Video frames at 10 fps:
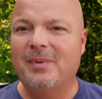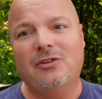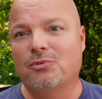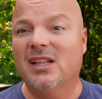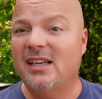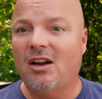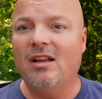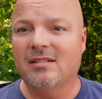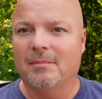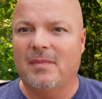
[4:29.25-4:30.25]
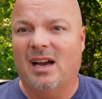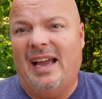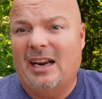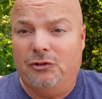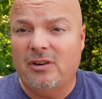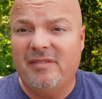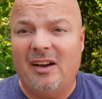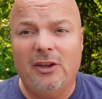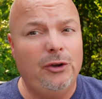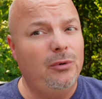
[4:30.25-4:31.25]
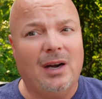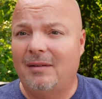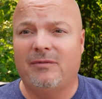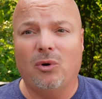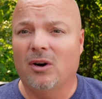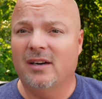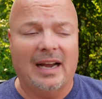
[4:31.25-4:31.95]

That's really awesome. Uh, extra value, I'm for it.